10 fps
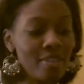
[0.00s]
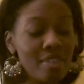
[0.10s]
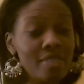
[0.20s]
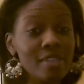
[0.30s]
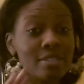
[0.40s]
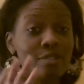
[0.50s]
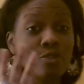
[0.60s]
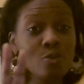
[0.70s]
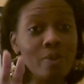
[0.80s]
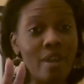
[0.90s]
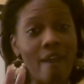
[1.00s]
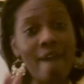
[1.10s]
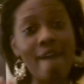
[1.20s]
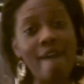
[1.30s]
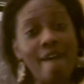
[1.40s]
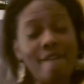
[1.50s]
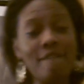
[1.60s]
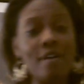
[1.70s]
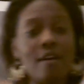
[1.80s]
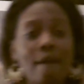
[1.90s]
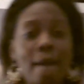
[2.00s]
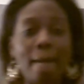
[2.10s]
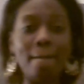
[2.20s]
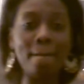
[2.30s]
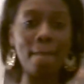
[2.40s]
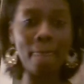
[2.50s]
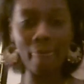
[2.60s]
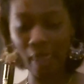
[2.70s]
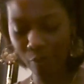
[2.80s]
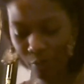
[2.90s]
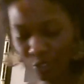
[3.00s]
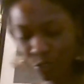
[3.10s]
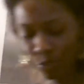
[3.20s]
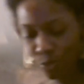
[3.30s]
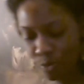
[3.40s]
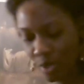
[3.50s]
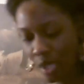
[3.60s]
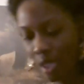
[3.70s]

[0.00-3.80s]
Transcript: then this new one I have, I went to